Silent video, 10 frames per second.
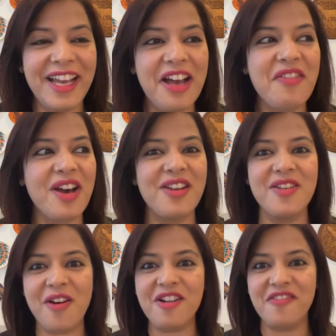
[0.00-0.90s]
I have a
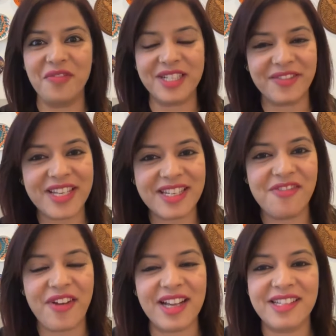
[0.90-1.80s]
lot of
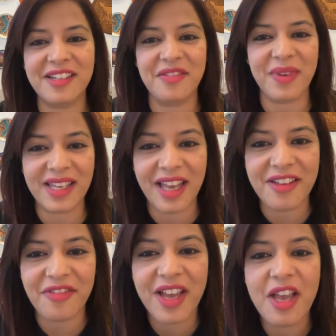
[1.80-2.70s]
motivational factor in my
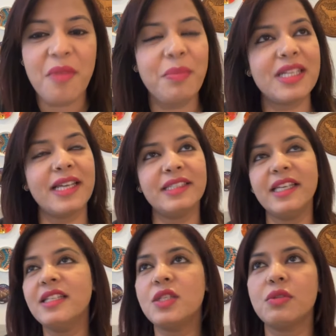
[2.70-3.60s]
life. But I
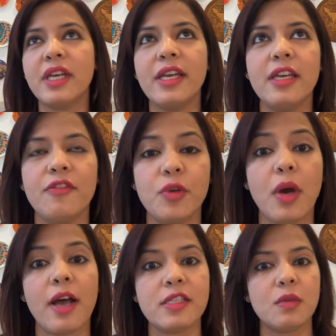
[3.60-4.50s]
think today, if
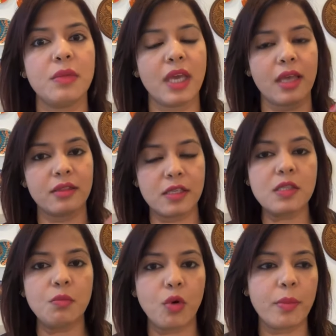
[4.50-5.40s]
you ask me at
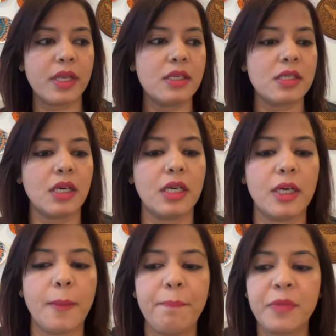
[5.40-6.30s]
this moment,
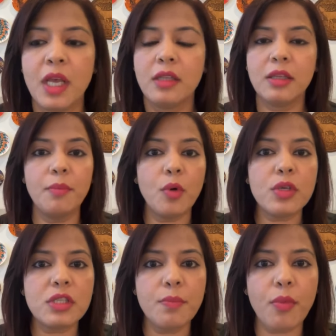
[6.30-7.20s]
the
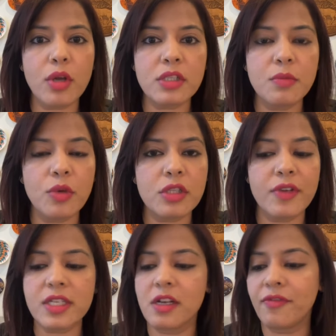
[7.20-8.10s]
most important
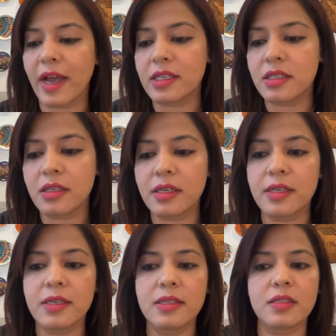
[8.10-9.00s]
motivational factor
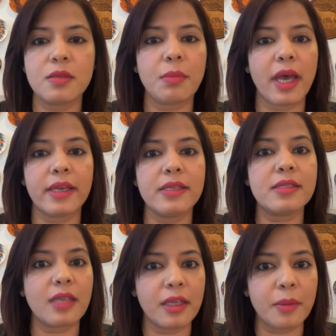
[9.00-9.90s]
is my
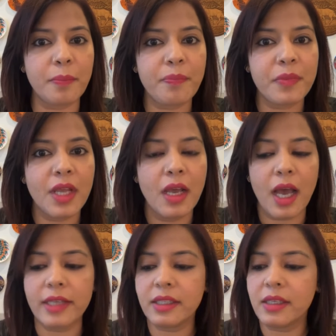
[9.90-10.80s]
son.
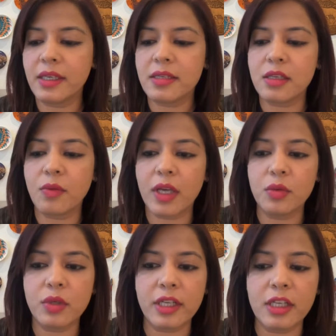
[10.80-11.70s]
I think he is the
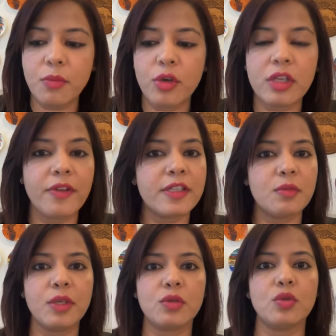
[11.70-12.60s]
one who really
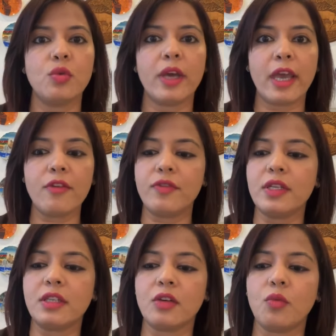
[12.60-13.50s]
motivates me to do
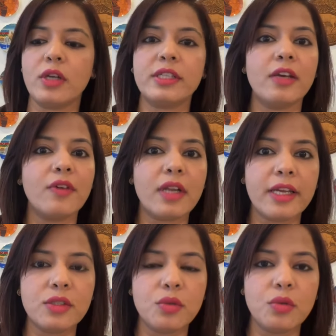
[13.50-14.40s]
everything. Whatever
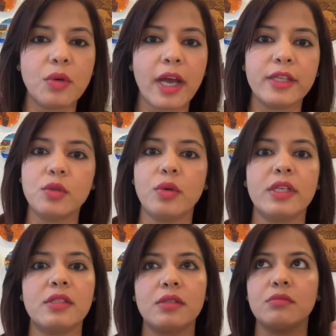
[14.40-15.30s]
I do
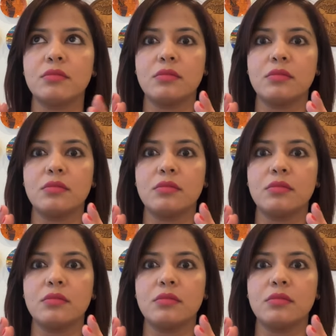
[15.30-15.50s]
it